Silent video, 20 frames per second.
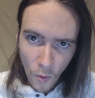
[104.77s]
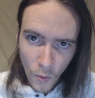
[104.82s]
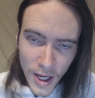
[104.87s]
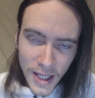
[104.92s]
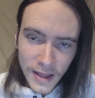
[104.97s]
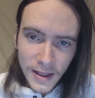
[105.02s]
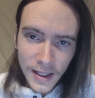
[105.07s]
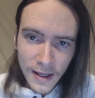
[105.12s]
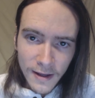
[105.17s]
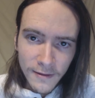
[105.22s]

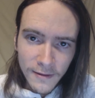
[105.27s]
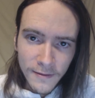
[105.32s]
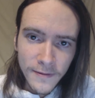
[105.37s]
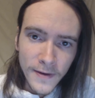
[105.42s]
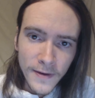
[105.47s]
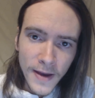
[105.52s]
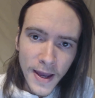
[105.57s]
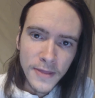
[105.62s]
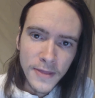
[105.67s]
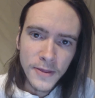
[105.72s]
We
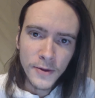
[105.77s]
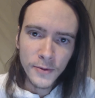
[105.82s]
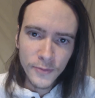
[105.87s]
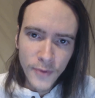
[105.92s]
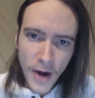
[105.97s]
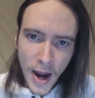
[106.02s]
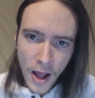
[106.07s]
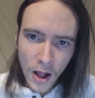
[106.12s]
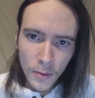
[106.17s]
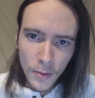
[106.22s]
live in the
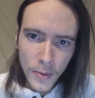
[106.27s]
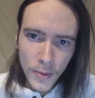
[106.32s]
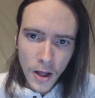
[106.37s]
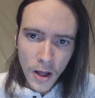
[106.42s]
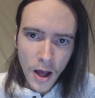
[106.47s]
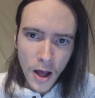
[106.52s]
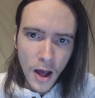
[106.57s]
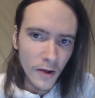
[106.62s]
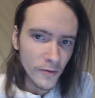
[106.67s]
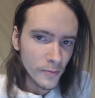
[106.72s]
realm
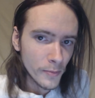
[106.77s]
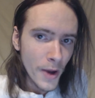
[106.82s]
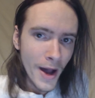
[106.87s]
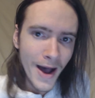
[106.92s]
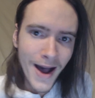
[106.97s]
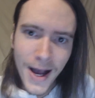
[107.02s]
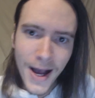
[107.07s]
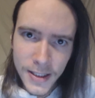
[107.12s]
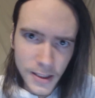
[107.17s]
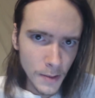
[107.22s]
of
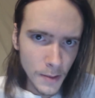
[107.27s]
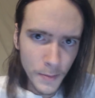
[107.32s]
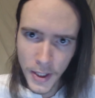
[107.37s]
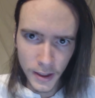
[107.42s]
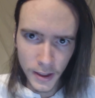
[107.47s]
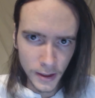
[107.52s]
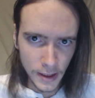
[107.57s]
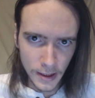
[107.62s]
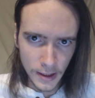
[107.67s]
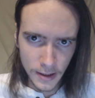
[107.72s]

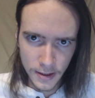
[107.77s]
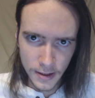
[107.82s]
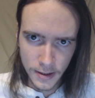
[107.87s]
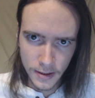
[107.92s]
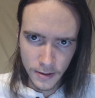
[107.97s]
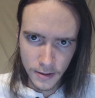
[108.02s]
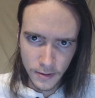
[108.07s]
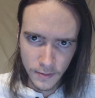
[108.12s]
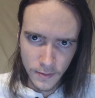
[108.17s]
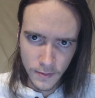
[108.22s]

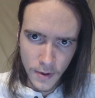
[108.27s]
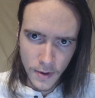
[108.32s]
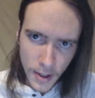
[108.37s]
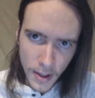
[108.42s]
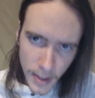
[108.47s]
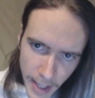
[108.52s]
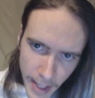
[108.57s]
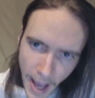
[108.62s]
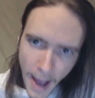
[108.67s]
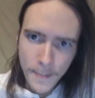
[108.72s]
possibilities.
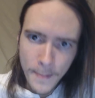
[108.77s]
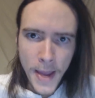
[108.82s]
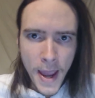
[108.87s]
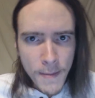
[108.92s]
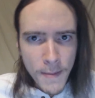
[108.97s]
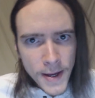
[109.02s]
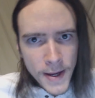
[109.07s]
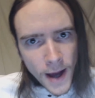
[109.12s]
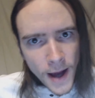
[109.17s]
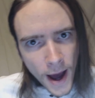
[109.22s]
Yeah,
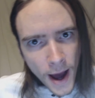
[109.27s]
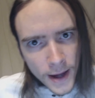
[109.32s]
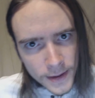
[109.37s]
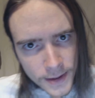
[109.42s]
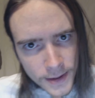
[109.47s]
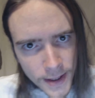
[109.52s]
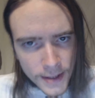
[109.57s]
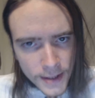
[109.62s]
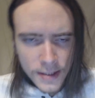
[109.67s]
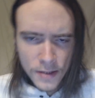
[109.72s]
maybe God
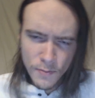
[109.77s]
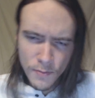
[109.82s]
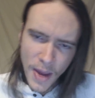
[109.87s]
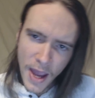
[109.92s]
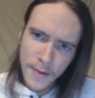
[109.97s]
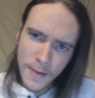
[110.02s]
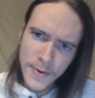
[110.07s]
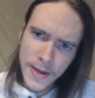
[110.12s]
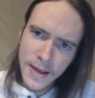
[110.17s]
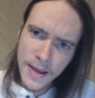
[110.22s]
exists,
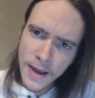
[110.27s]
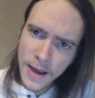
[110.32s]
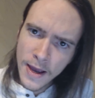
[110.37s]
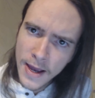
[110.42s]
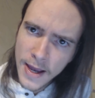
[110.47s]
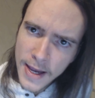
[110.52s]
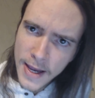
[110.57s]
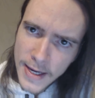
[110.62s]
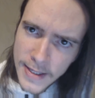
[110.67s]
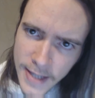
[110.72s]
maybe
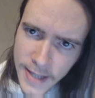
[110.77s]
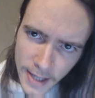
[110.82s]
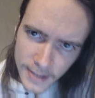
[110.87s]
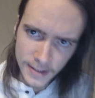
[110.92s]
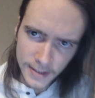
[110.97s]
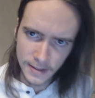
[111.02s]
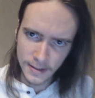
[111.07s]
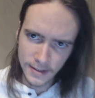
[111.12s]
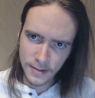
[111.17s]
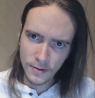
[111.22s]
he
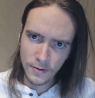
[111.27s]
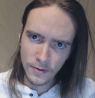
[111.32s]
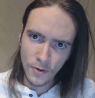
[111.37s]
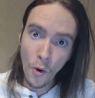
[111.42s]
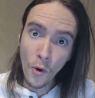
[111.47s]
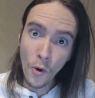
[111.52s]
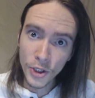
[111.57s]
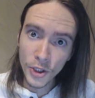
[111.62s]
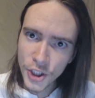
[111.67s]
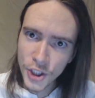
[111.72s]
doesn't,
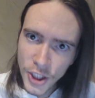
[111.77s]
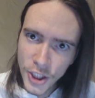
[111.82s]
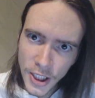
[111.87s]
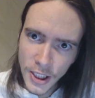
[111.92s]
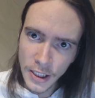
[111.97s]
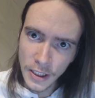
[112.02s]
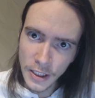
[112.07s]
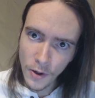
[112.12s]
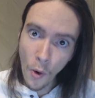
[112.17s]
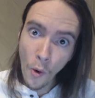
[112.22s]
or
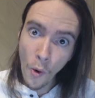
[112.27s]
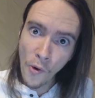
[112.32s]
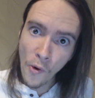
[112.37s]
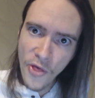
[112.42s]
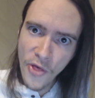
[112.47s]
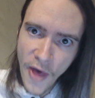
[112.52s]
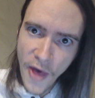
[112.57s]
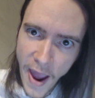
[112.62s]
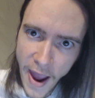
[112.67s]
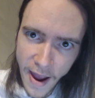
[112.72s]
she,
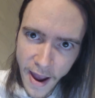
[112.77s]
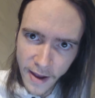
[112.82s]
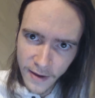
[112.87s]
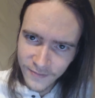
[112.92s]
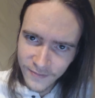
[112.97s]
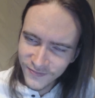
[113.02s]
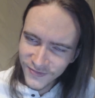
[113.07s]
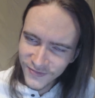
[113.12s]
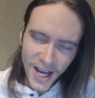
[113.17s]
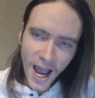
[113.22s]
or
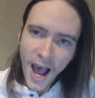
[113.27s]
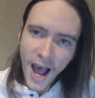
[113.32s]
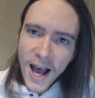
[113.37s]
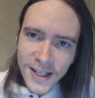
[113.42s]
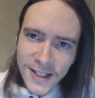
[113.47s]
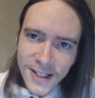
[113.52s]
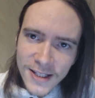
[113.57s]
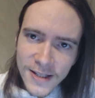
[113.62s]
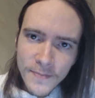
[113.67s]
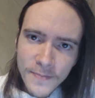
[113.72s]
they. To
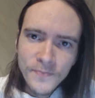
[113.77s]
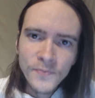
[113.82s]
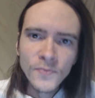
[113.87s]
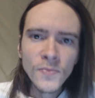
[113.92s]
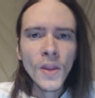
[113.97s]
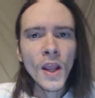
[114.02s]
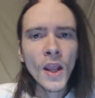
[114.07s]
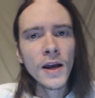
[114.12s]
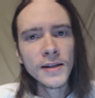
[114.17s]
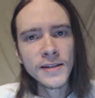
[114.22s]
us,
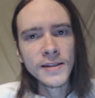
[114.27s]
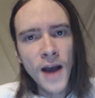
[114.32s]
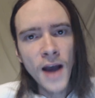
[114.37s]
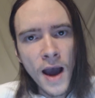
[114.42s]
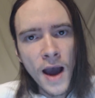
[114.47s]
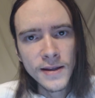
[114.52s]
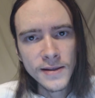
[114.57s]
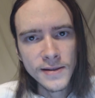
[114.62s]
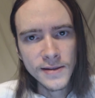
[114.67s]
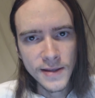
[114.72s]

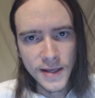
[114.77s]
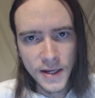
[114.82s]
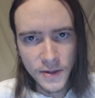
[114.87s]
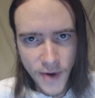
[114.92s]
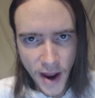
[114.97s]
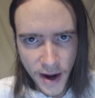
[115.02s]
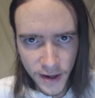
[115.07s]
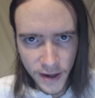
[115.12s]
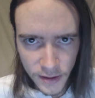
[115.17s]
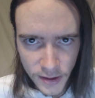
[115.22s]
God is
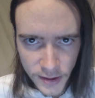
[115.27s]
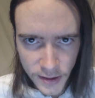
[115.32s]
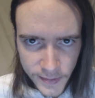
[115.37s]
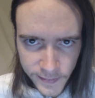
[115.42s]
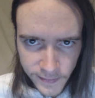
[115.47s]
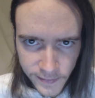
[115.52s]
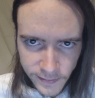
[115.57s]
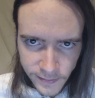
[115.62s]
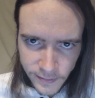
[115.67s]
theoretical.